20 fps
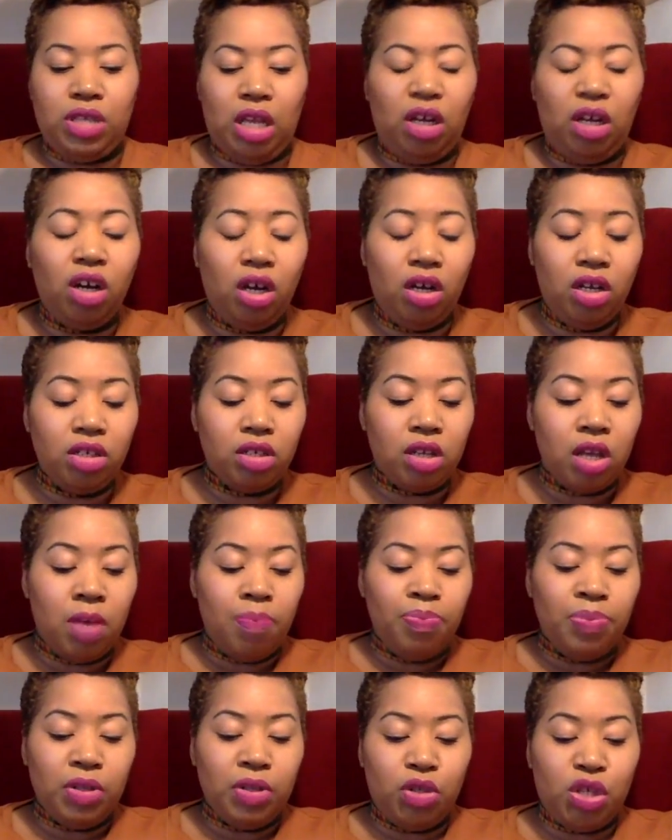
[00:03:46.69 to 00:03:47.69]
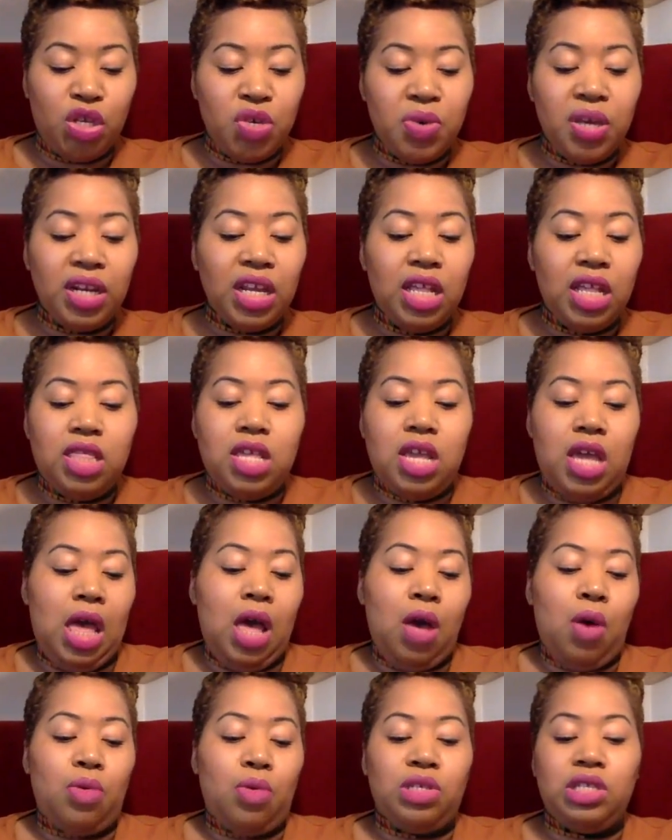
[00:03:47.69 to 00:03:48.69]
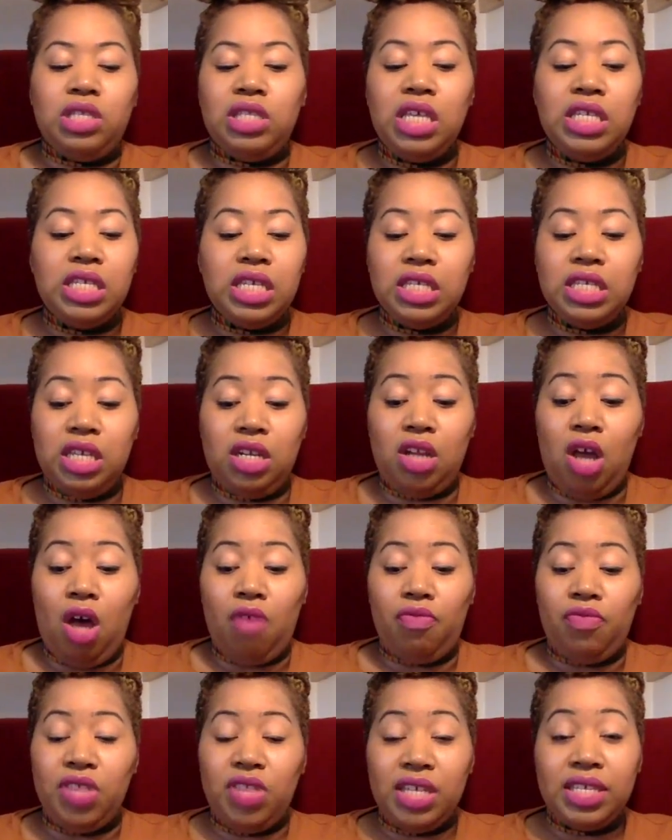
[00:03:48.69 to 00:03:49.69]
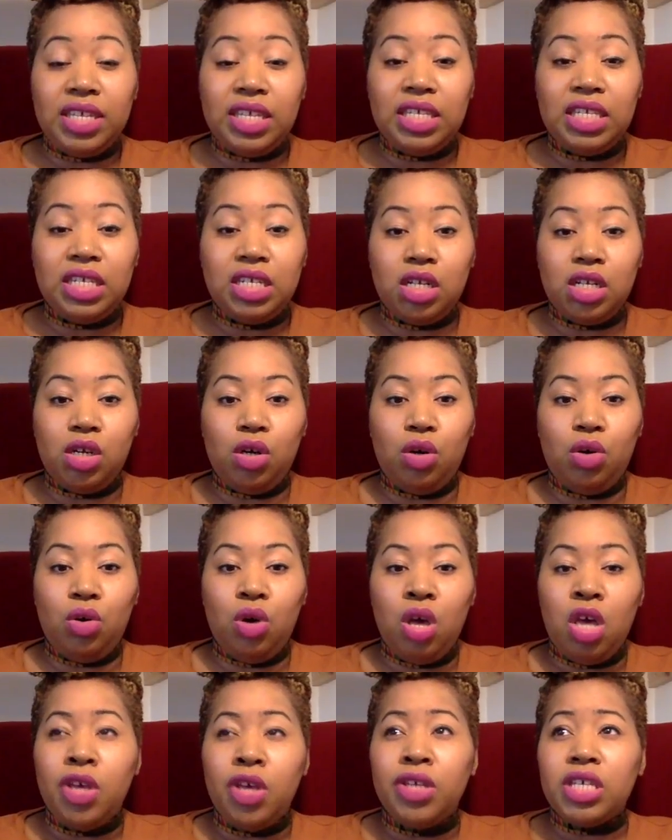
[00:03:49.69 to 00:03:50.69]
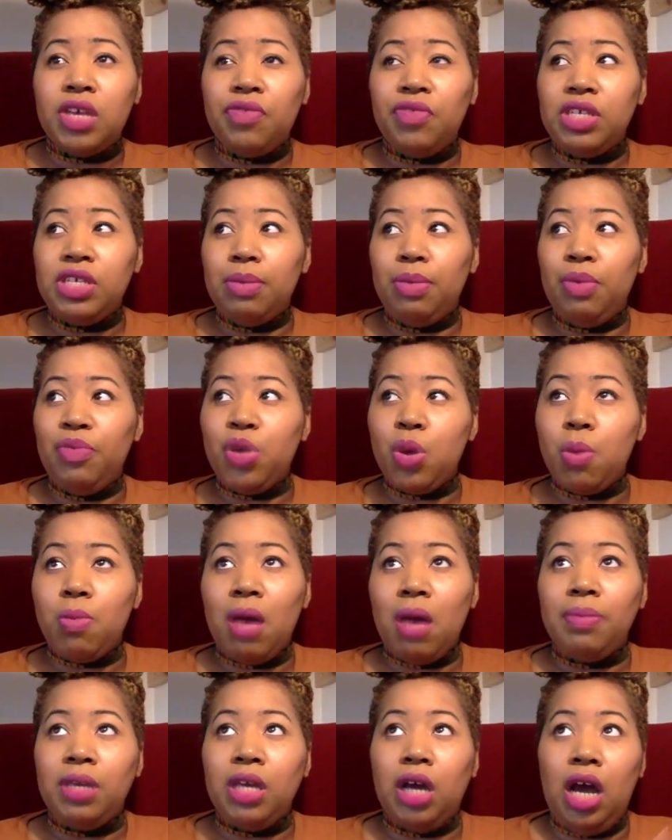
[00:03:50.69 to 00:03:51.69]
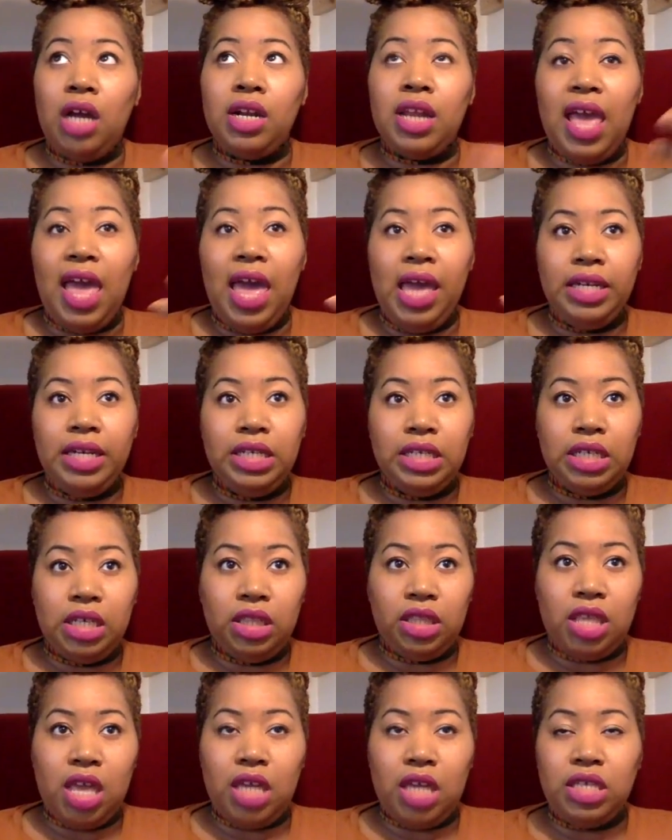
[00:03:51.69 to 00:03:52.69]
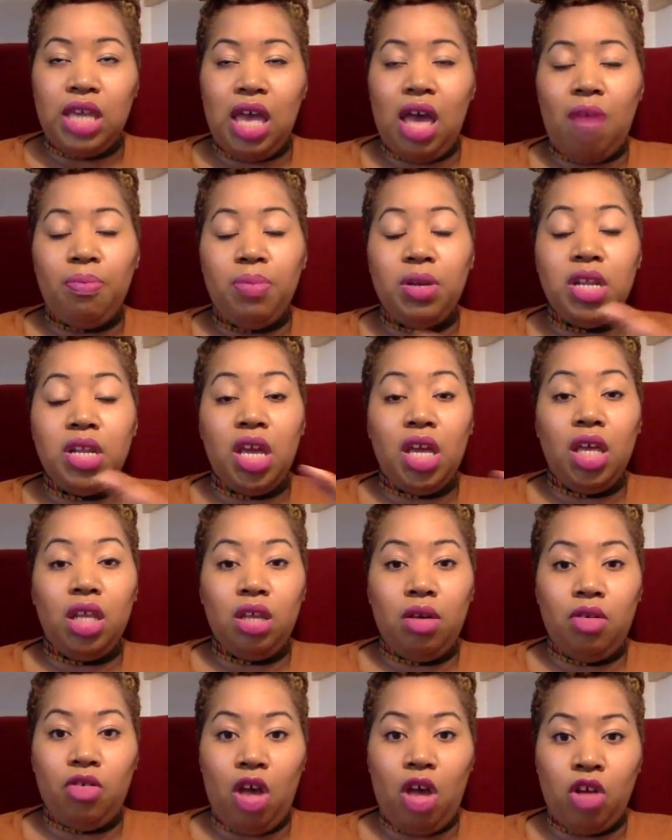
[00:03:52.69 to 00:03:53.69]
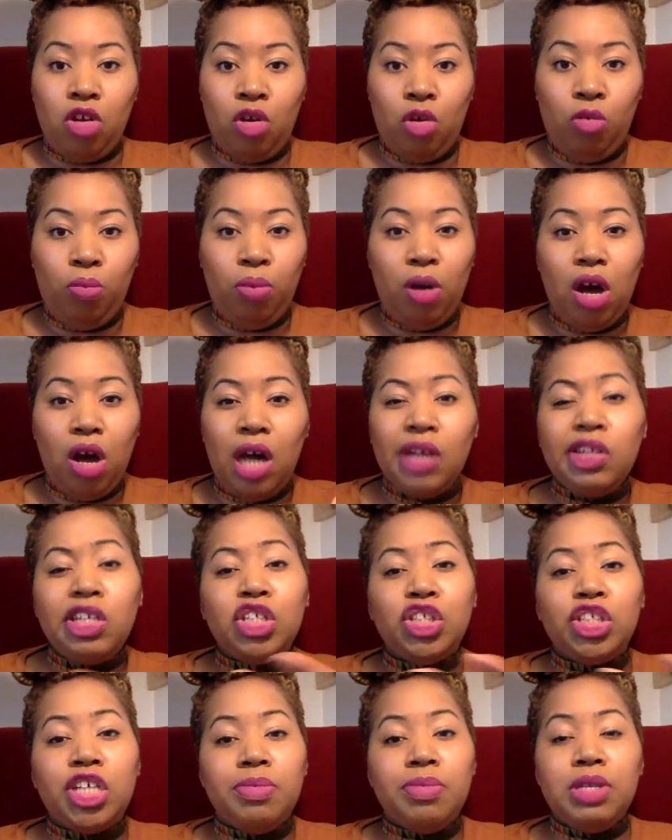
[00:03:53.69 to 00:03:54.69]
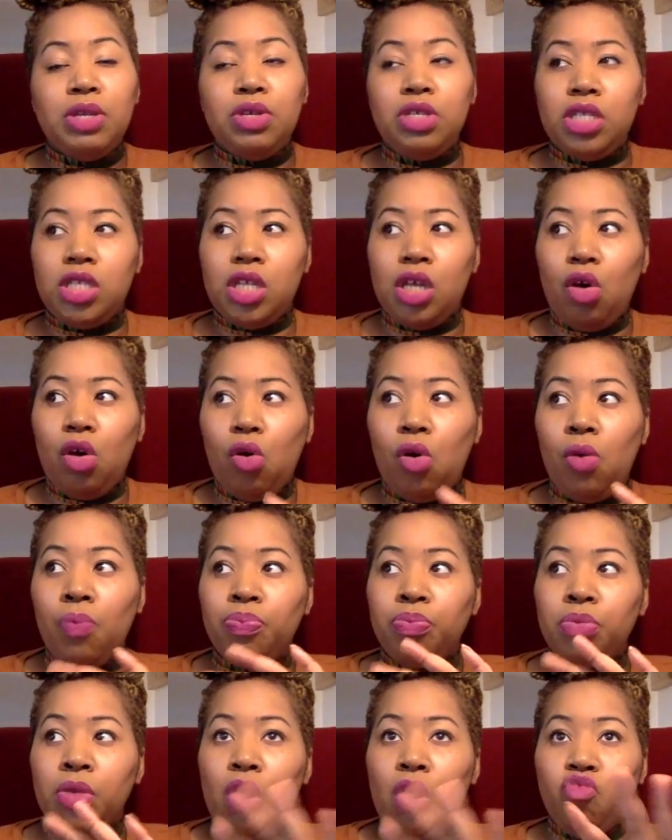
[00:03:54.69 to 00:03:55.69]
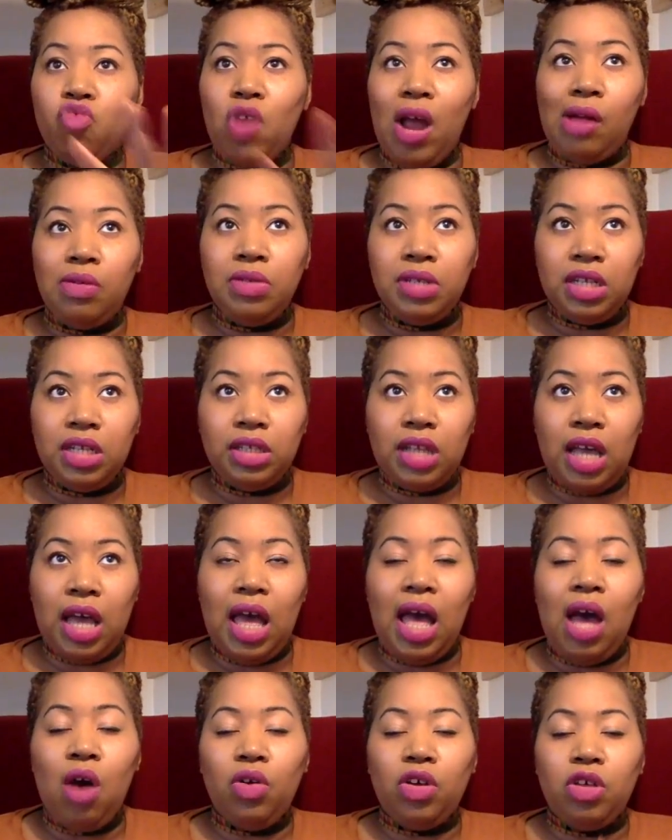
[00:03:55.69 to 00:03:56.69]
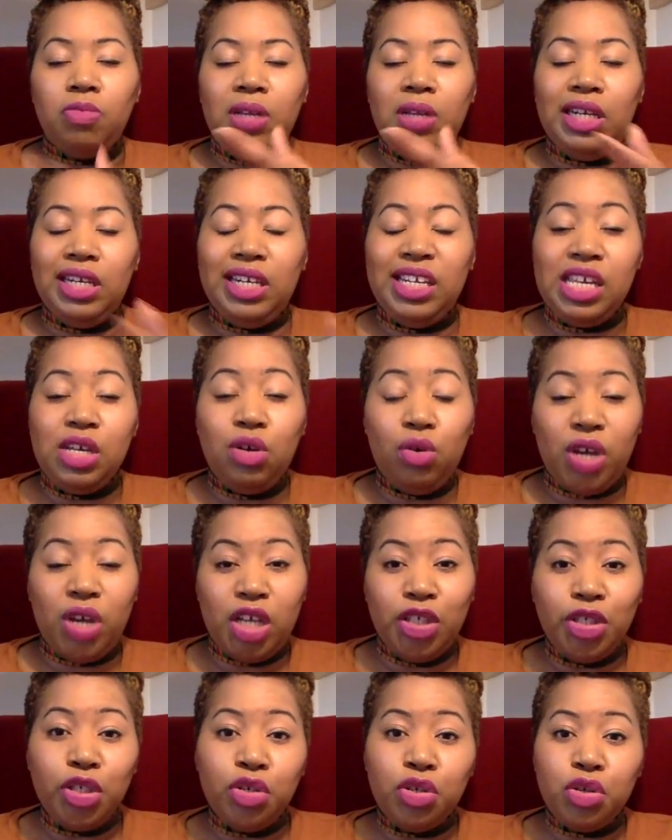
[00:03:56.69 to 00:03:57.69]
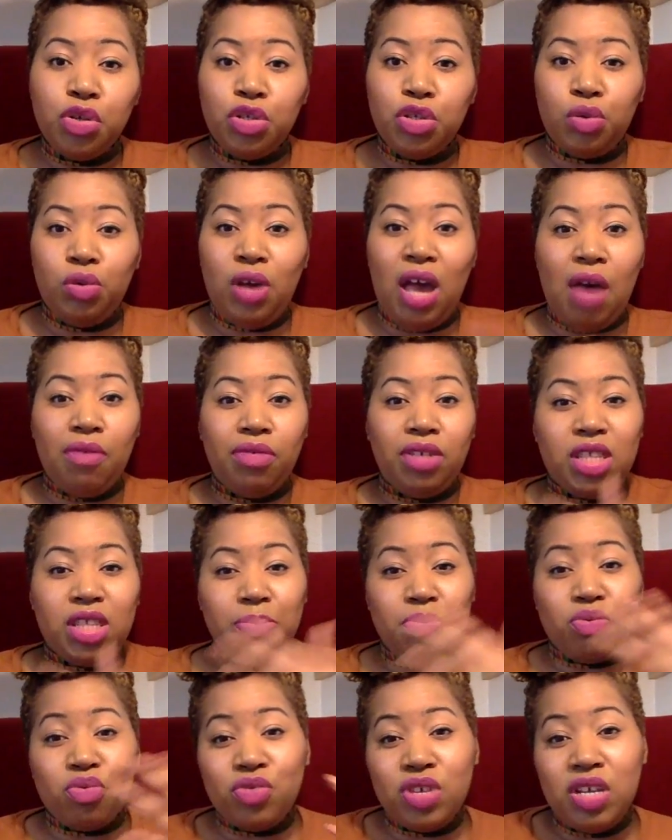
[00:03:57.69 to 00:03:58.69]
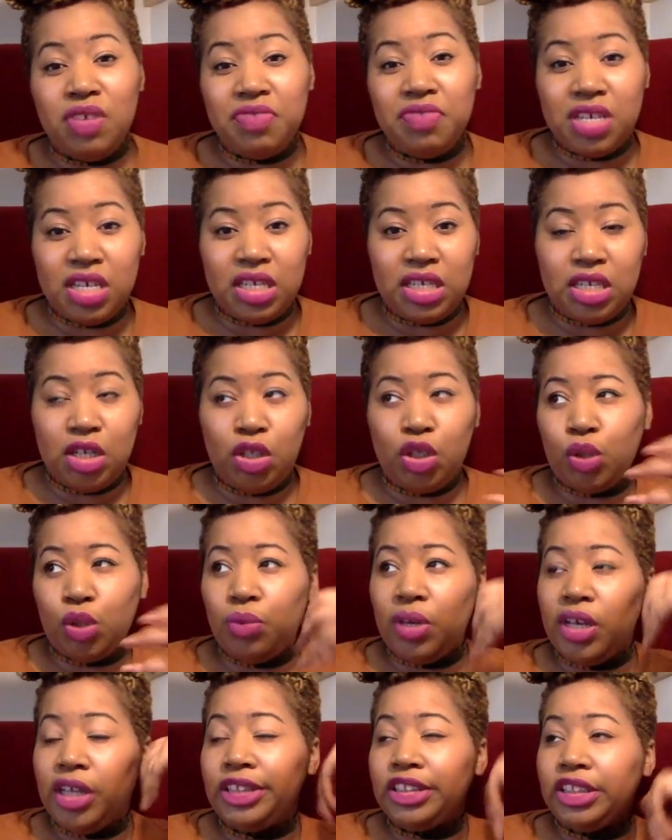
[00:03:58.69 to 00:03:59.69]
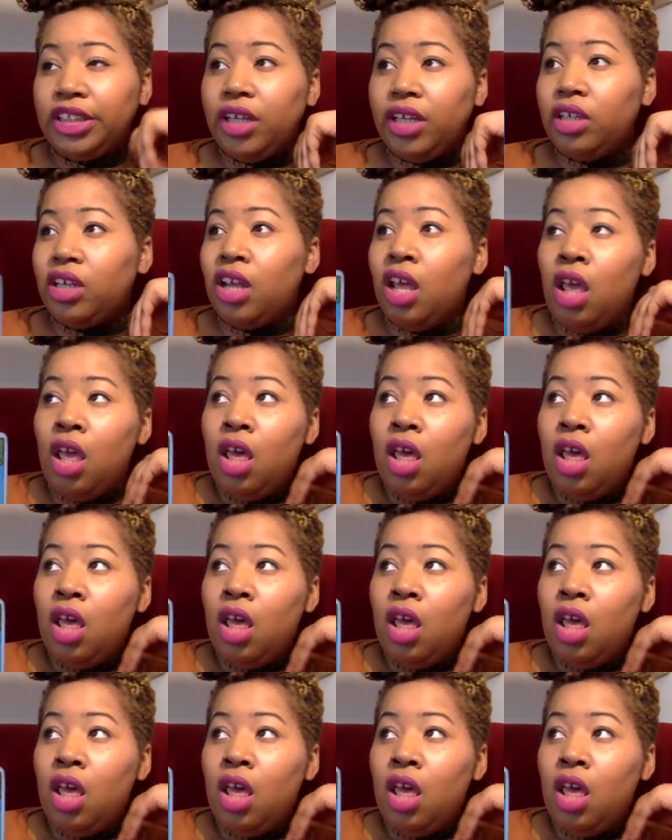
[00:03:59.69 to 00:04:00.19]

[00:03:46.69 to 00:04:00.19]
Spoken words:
I can't do anything else. This is enough. This is still, so for some of you, it might be unended things happening in an old partnership, so still rounding that out. It could be legal issues you still have with the previous situation.